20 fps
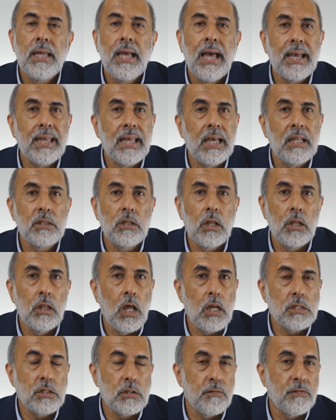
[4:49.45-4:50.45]
again, the
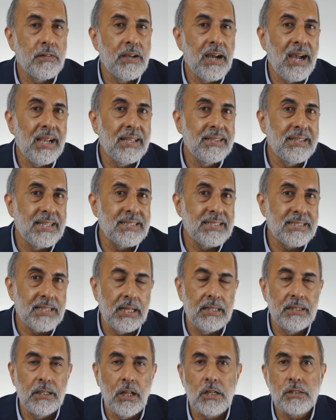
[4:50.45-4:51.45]
loss of guidance
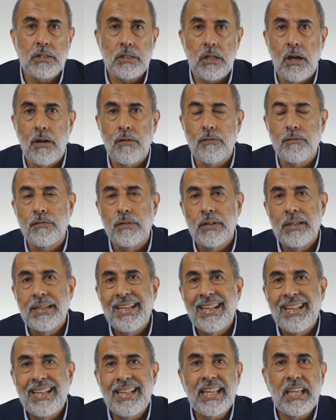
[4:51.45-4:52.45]
and loss of
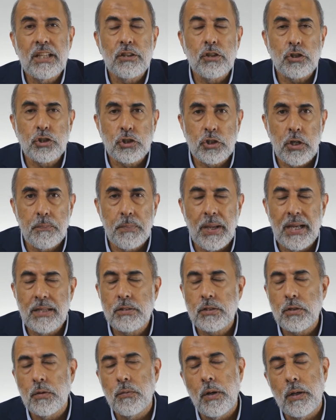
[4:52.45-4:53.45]
leadership and
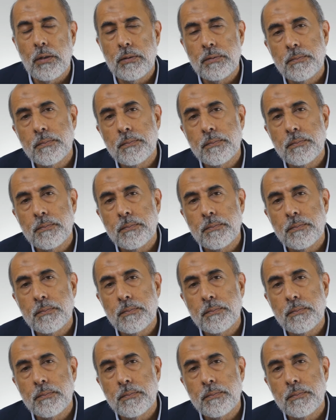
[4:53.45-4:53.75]
so on.